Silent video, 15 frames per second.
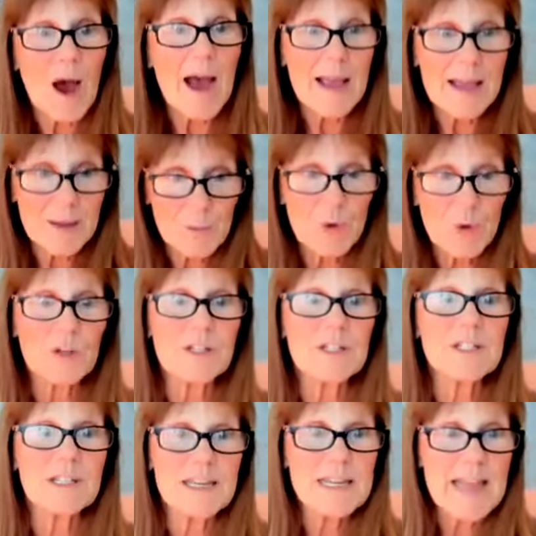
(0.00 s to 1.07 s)
I am going
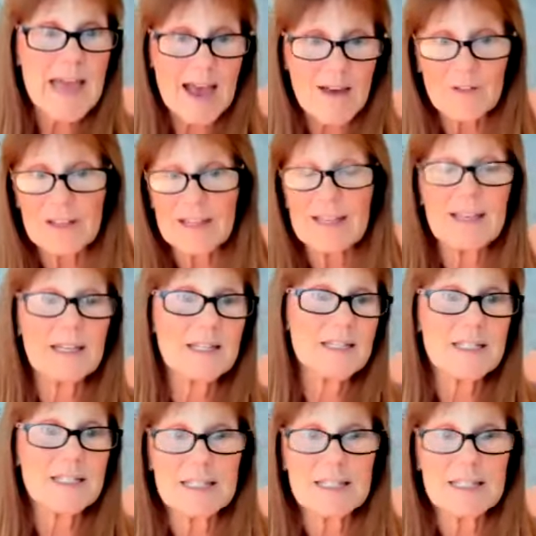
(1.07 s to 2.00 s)
to navigate us